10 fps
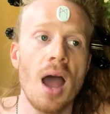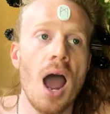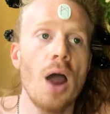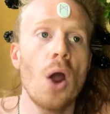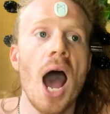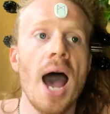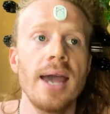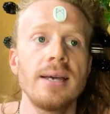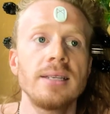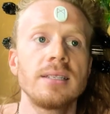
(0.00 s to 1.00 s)
Our
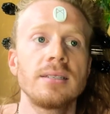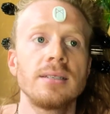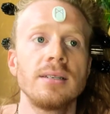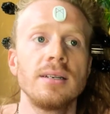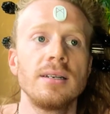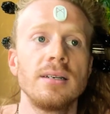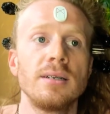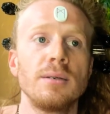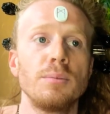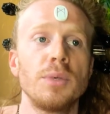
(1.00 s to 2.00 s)
highest
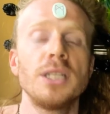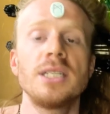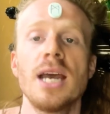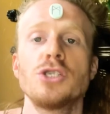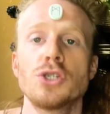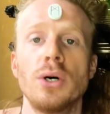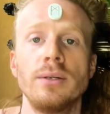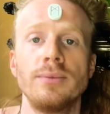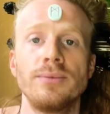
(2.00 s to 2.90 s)
potential